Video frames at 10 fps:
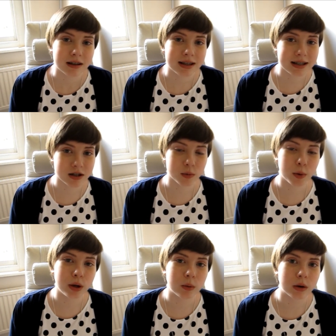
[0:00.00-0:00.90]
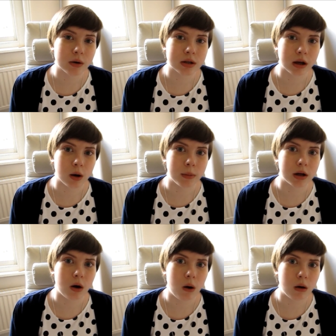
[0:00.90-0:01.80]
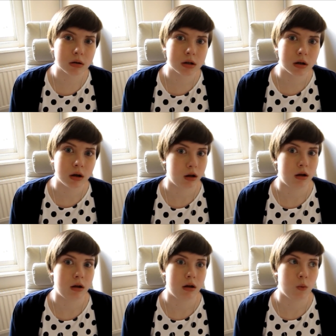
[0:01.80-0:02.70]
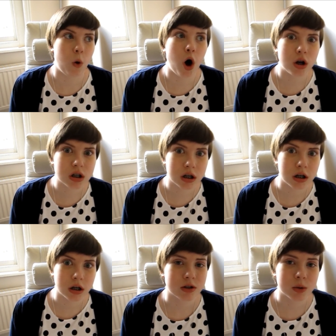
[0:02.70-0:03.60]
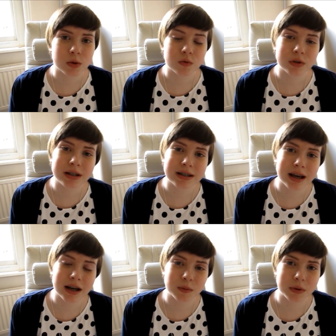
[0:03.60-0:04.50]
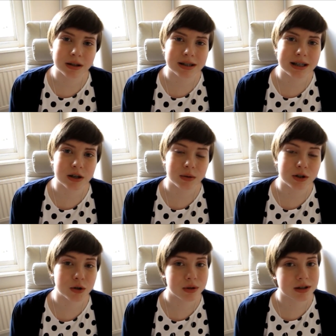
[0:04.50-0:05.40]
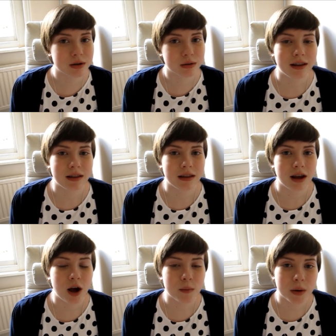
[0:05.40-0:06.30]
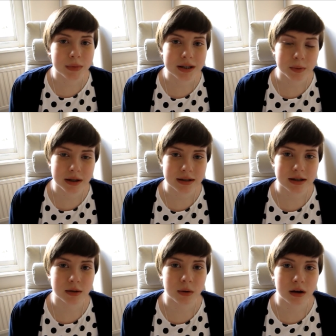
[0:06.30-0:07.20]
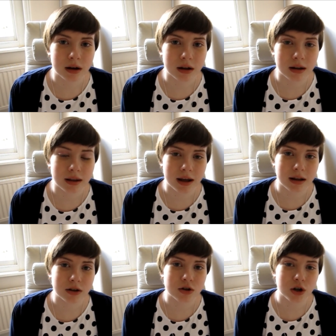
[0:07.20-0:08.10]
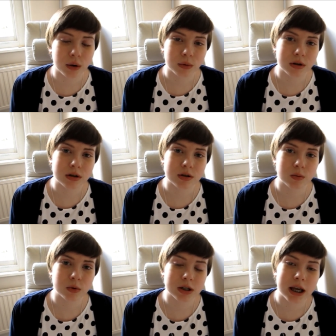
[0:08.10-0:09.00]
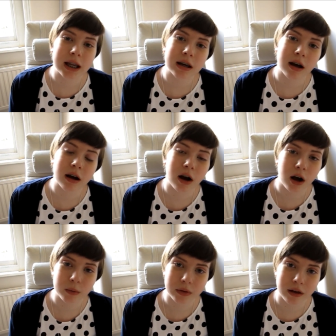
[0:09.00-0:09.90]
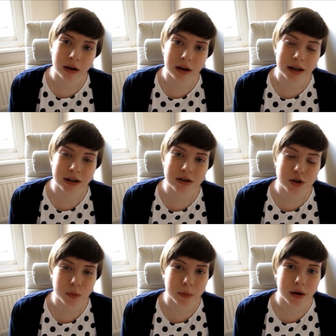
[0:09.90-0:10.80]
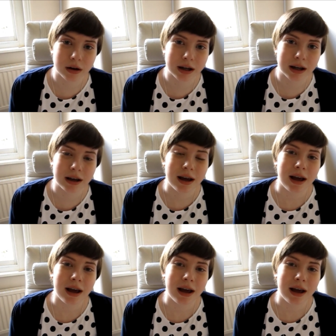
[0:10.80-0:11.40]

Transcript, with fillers: This is the point when I was like, oh my god, what? So it was really sad because he's only two years old. Her mum explains to her that Jonas was in a car with her in a supermarket